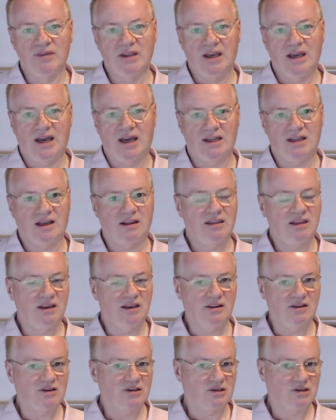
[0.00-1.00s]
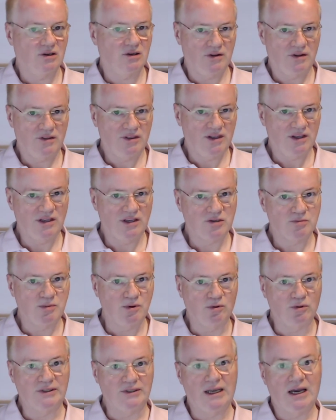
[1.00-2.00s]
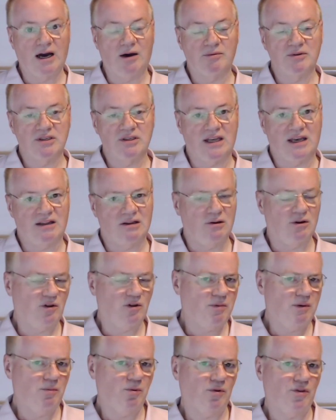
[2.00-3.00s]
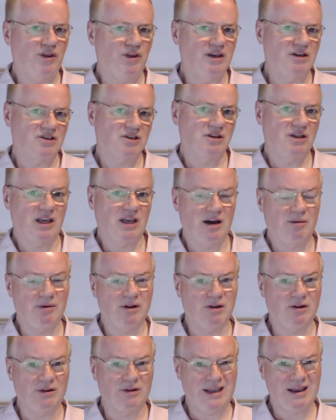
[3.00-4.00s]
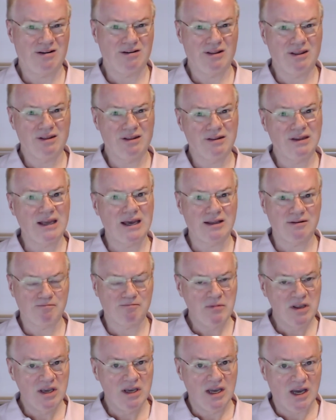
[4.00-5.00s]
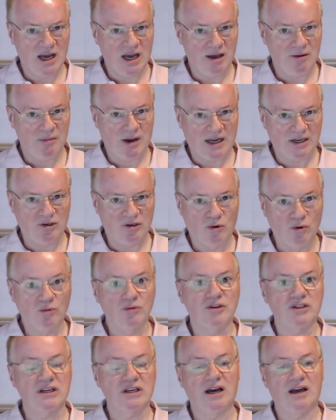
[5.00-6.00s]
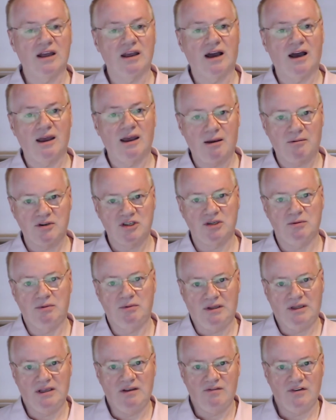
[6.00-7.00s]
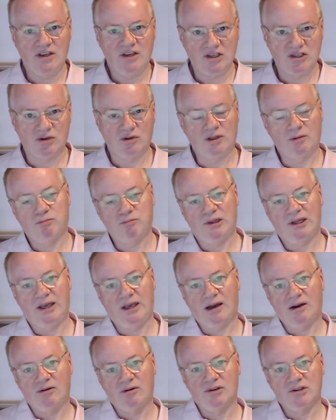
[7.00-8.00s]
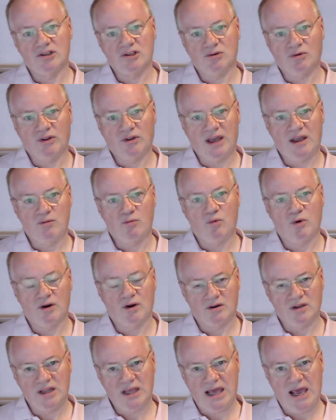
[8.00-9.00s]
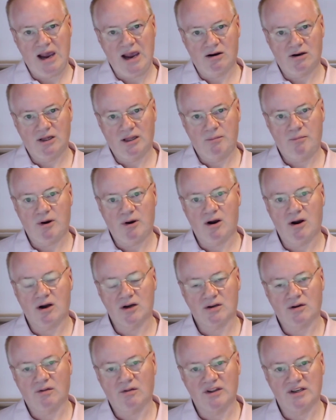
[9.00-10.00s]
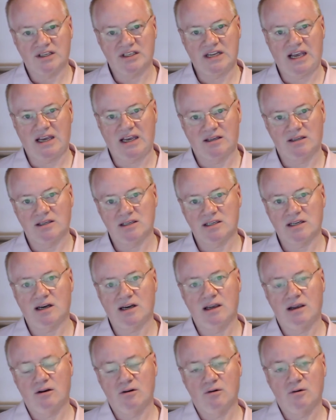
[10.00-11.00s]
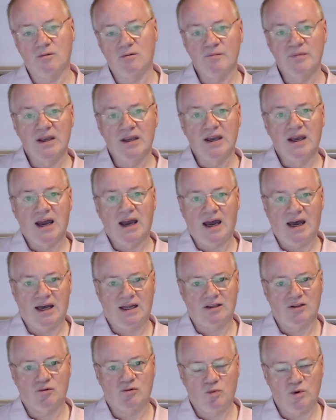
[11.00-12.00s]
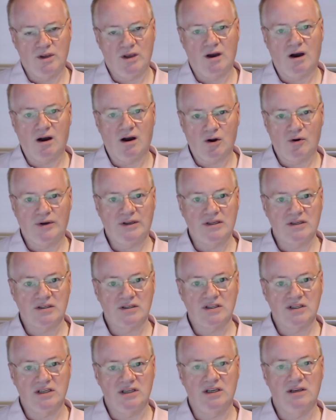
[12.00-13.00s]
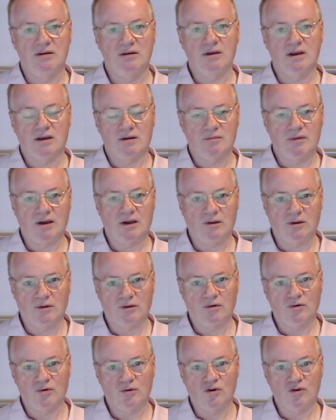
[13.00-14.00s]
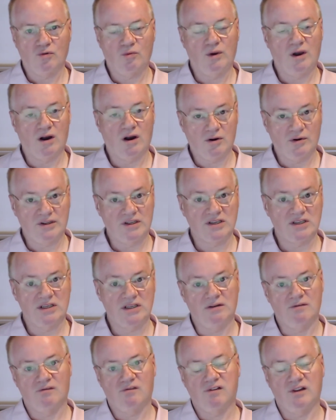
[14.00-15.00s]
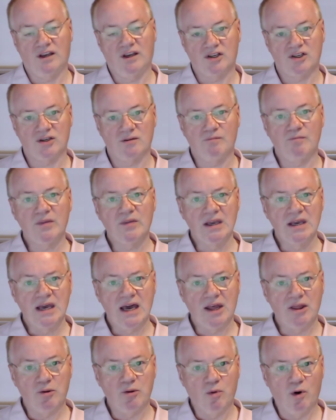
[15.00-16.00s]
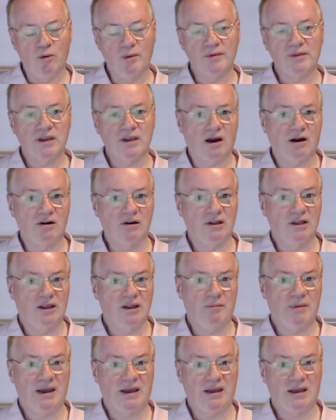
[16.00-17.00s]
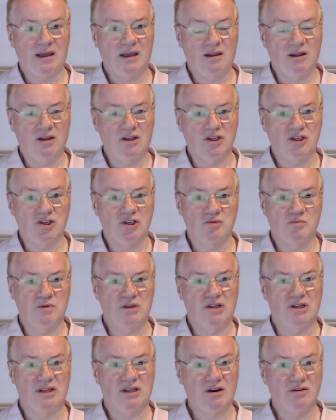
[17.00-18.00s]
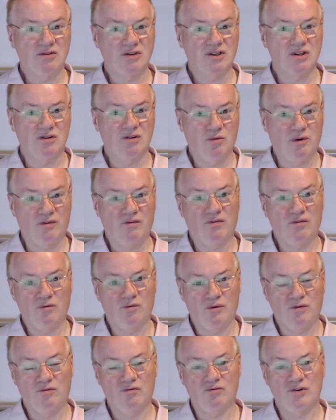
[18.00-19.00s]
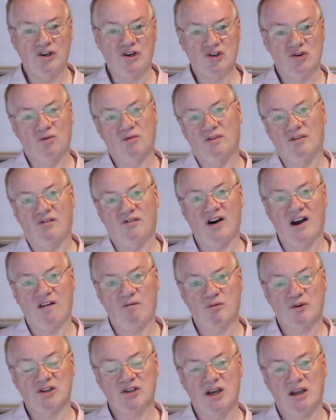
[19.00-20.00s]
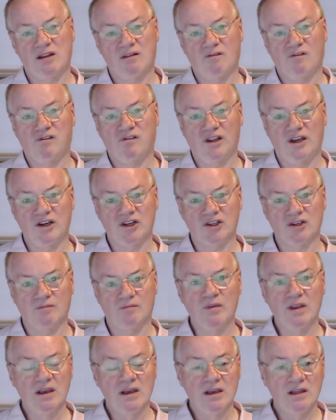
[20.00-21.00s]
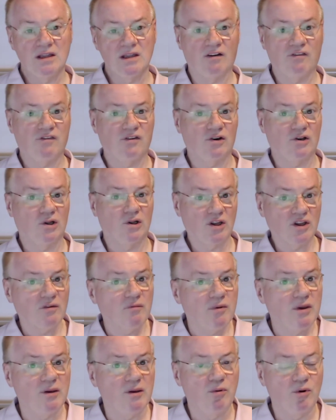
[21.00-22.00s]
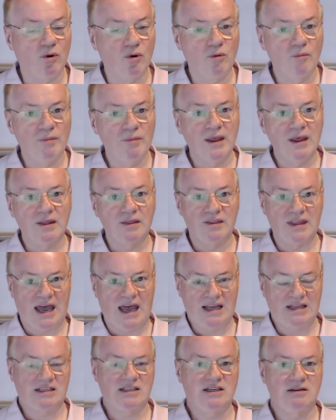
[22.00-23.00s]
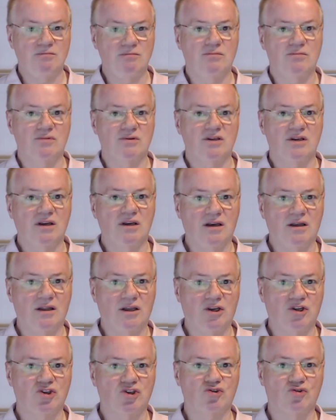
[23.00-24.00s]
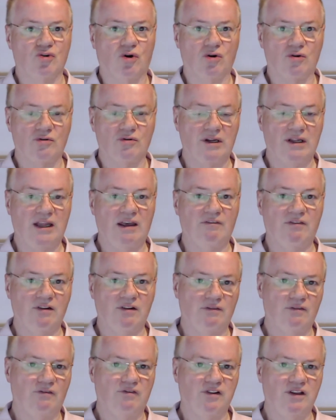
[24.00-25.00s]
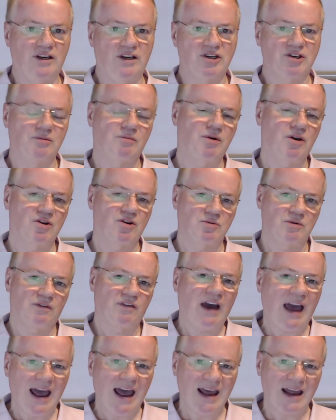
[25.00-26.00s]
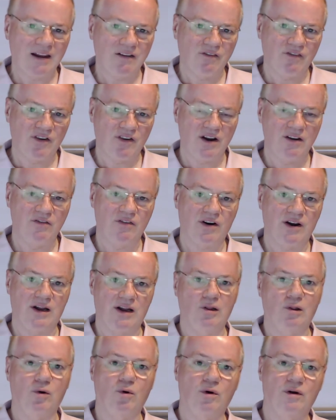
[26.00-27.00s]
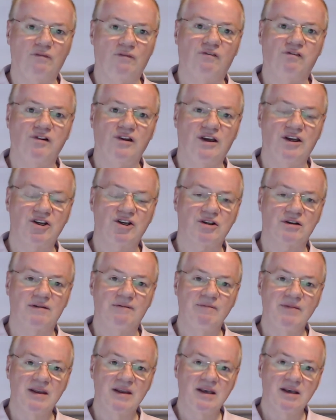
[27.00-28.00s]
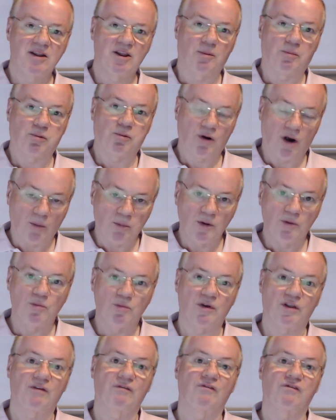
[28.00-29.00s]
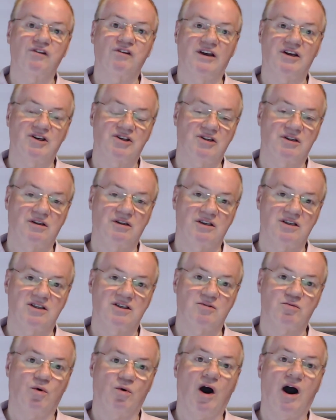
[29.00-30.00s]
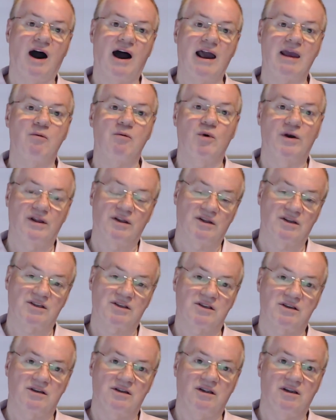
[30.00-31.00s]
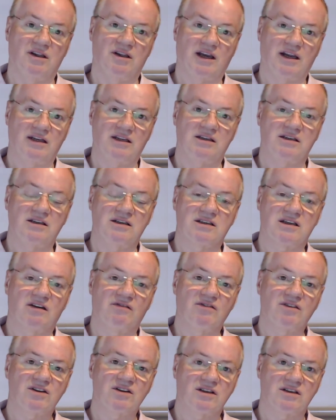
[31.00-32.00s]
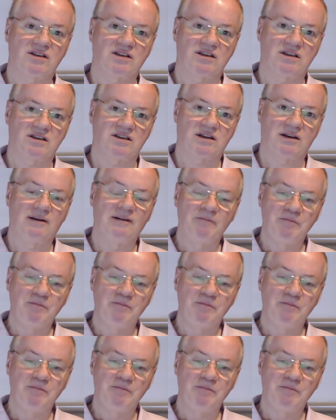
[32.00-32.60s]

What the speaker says: and I think there's a lot of things building up to that. A lot of people think it's going to come a lot earlier than that. I don't. I actually believe it is going to play out until then. We're in the early part of the second cycle, and we are going to see a lot of growth. We are going to see inflation. At the moment, currently, the bank it's just been announced that we've reached over 5% inflation. Now, for a lot of people, that seems an extraordinary level of inflation because we've had very, very low inflation. The problem with inflation, and this is what I witnessed in the 1970s, is that